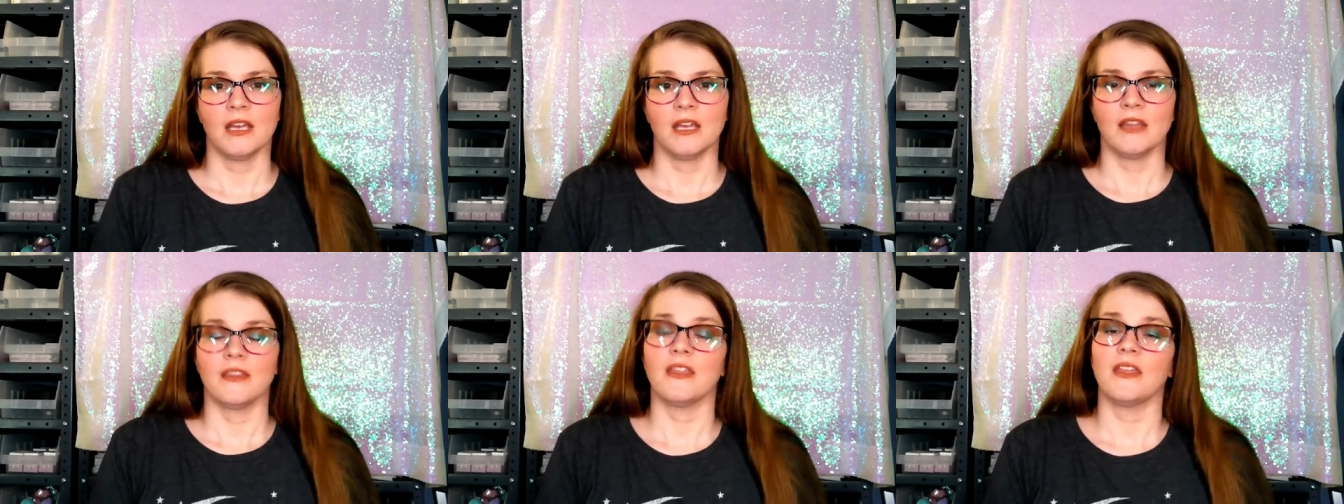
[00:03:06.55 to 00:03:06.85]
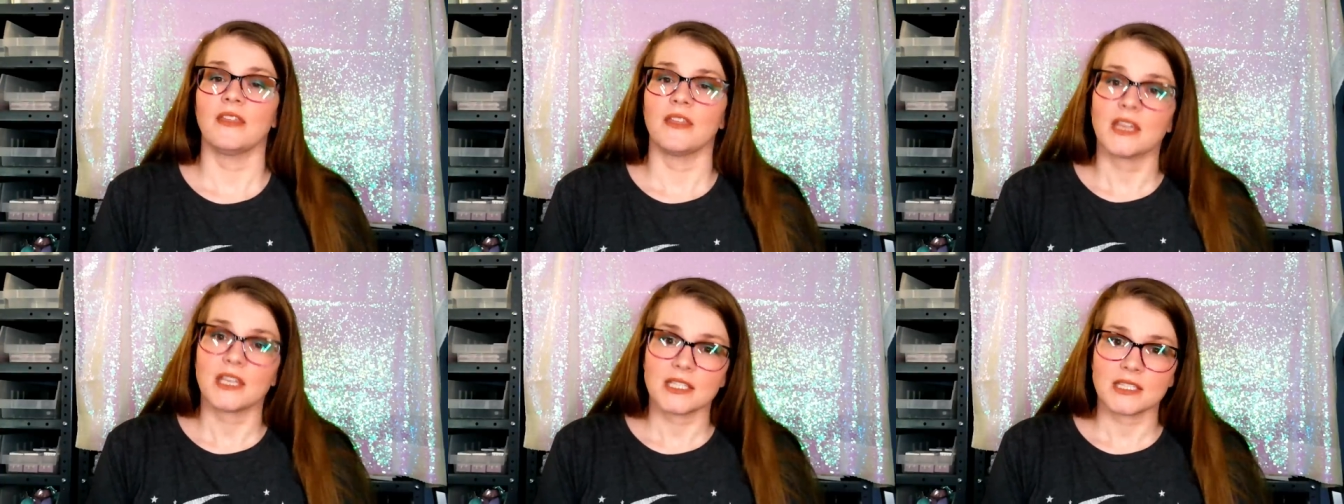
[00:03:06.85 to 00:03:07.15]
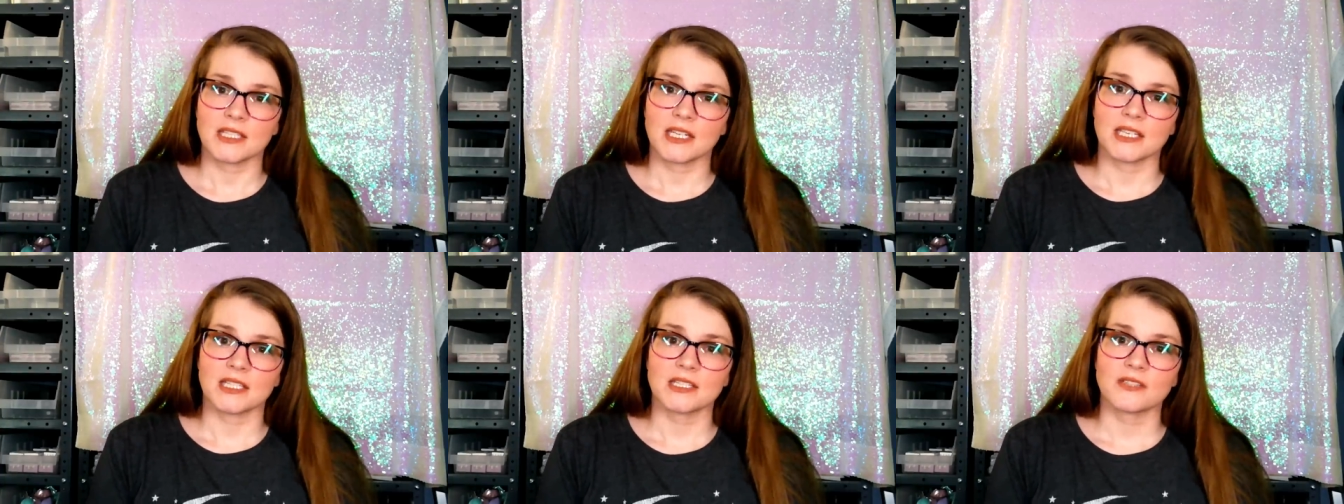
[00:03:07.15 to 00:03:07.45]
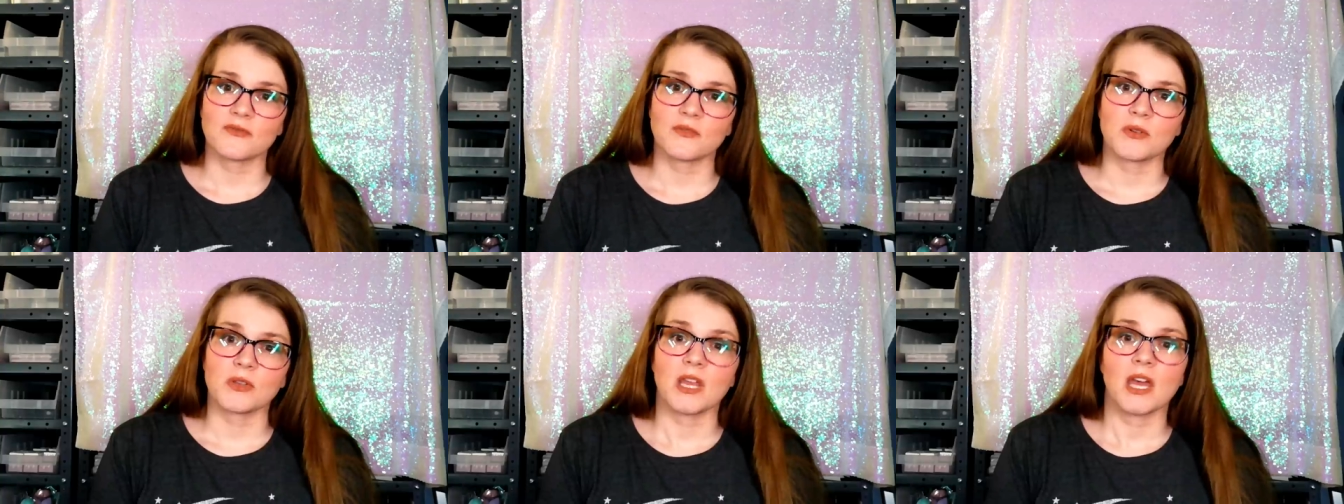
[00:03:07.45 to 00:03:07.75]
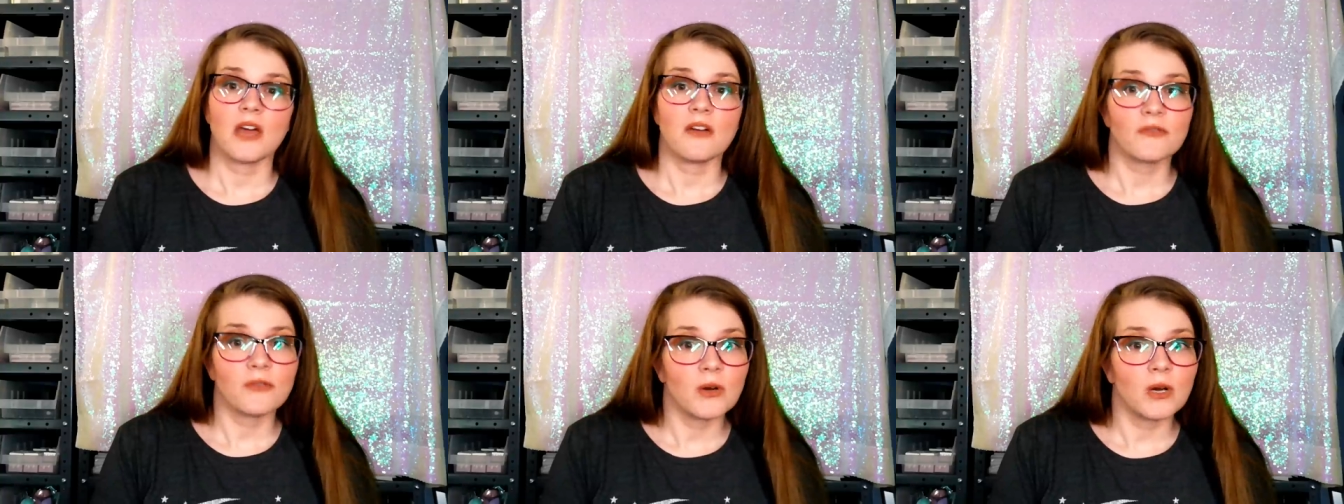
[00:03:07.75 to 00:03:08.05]
They think it stands for the
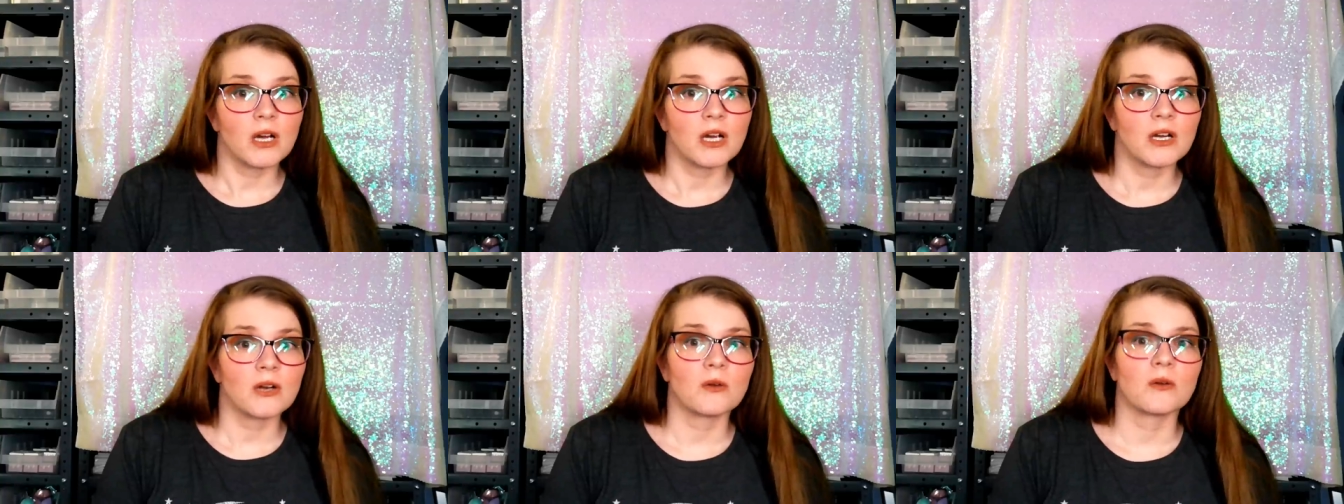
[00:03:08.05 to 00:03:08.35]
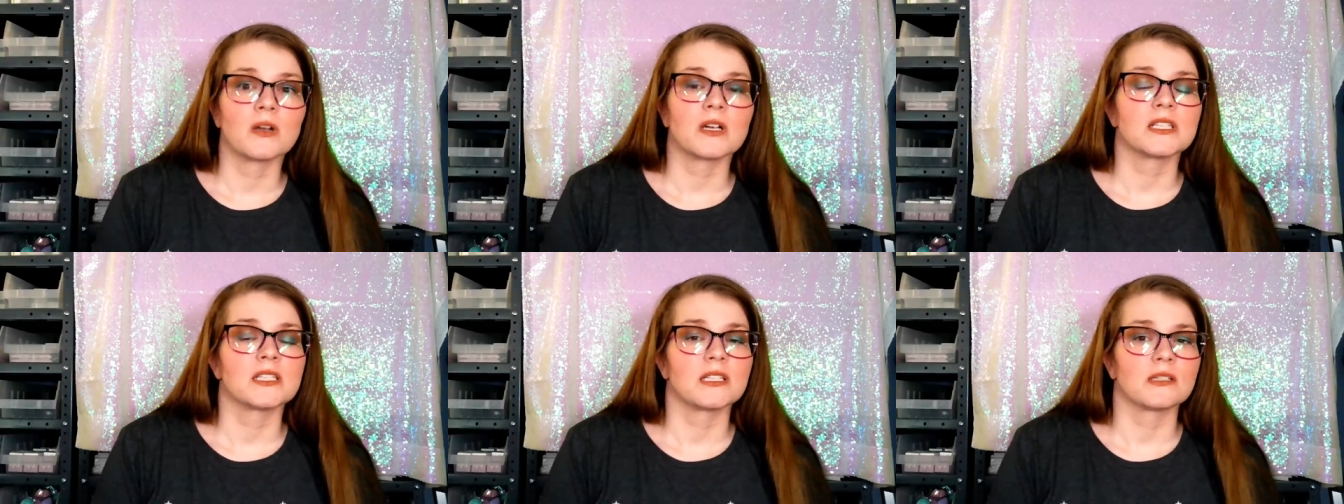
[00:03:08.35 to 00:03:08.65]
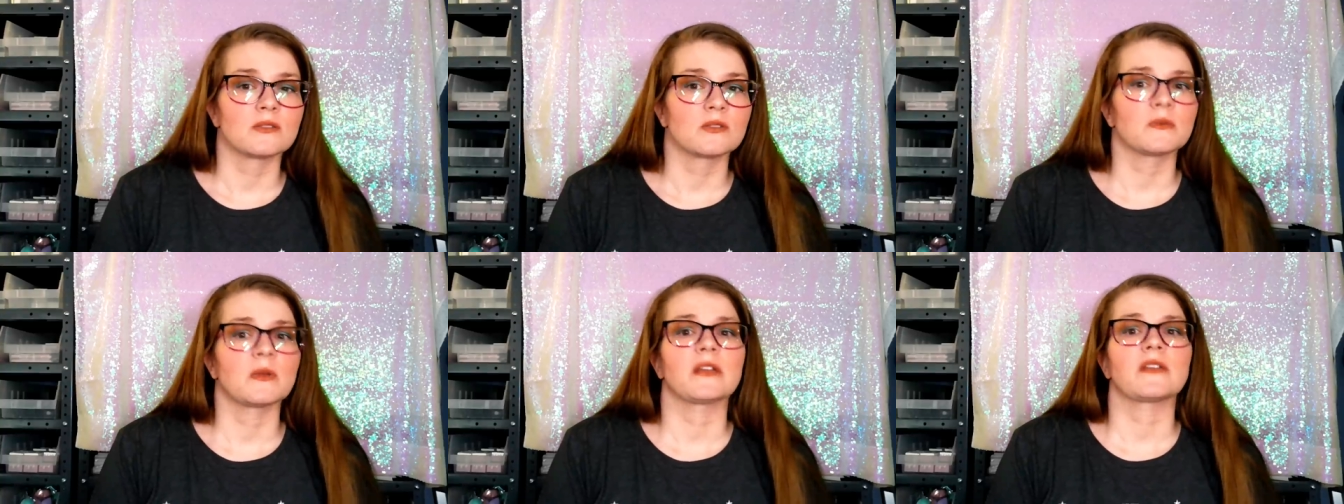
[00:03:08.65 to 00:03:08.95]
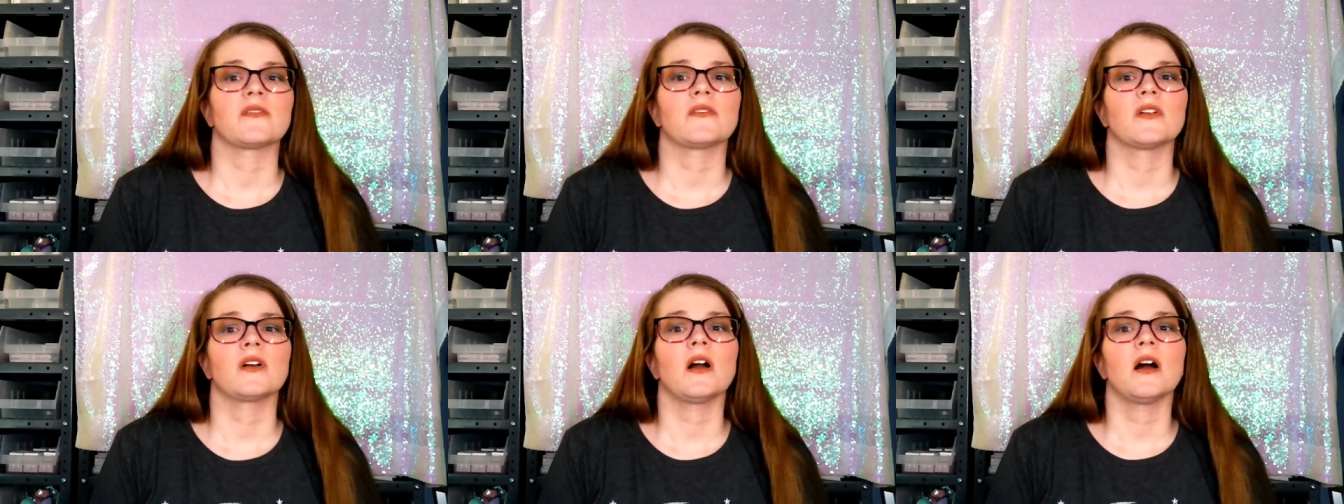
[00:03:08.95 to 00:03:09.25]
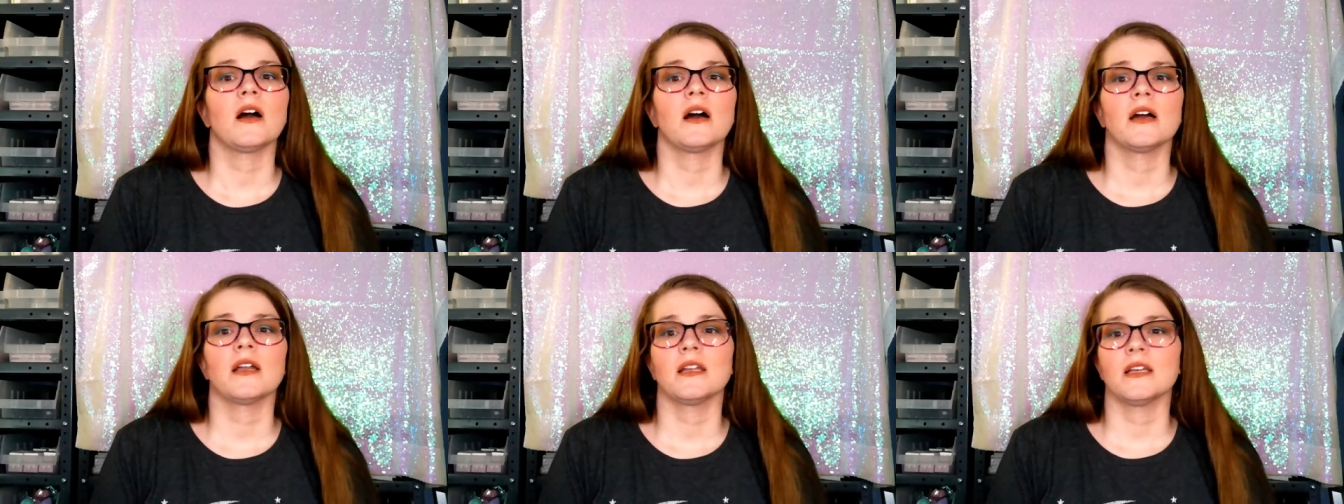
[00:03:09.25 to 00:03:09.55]
F word or it's disrespectful to God.